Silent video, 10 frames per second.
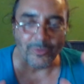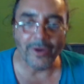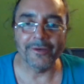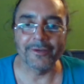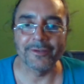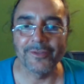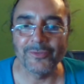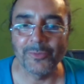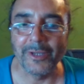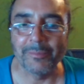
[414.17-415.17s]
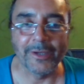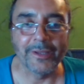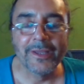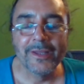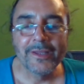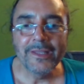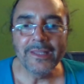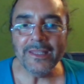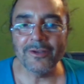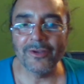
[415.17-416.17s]
wired this way by
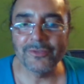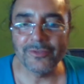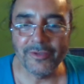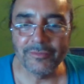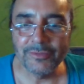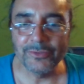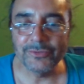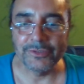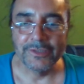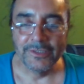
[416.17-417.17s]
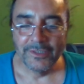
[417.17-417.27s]
eons of evolution,